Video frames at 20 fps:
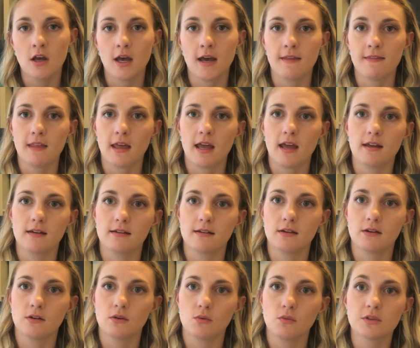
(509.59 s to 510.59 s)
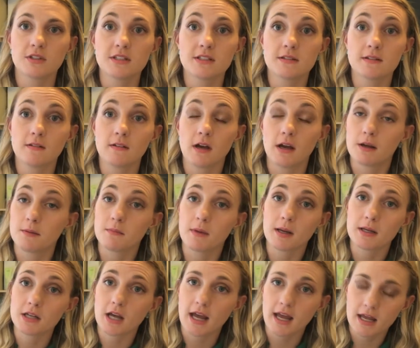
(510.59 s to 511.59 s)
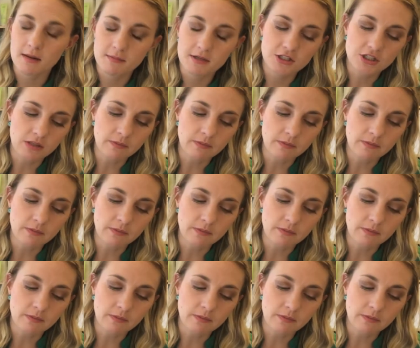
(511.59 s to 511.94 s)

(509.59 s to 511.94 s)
And then I had my